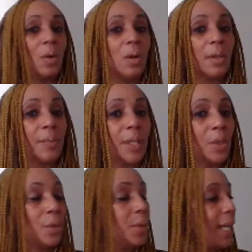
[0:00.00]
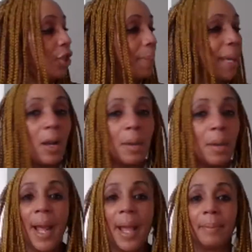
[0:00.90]
door with 2-day shipping
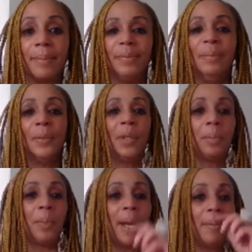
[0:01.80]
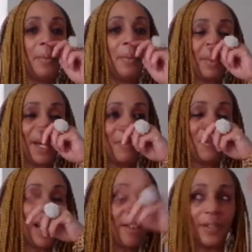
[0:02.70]
on Prime, with
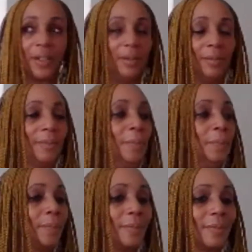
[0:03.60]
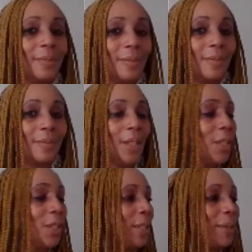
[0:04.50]
Prime, whatever.
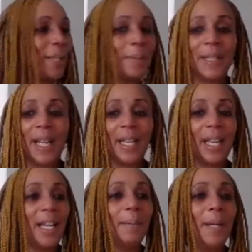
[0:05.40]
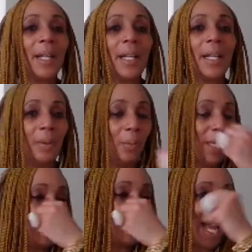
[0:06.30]
Do you see what I'm saying? In America,
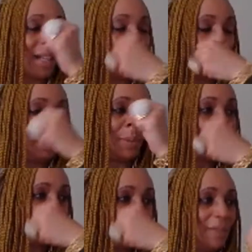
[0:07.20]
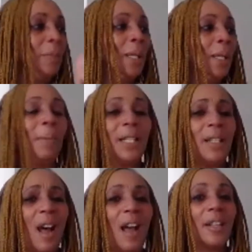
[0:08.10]
we don't lack hope. But
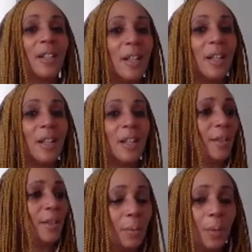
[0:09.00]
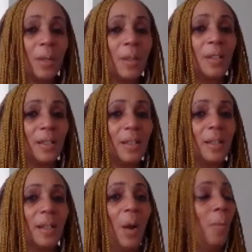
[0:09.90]
in other countries of the world,
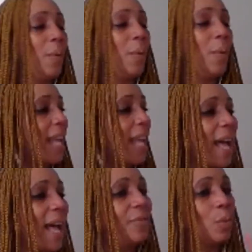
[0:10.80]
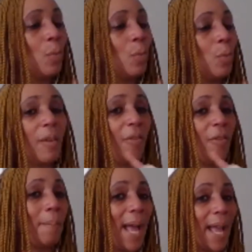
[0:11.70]
where they have to walk
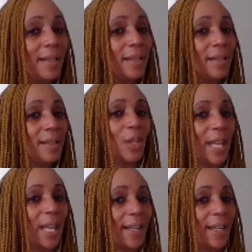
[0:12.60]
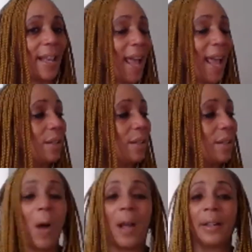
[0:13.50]
for miles to get a gallon
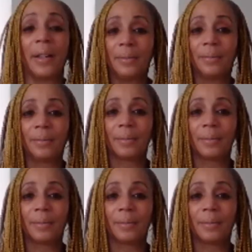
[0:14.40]
of water,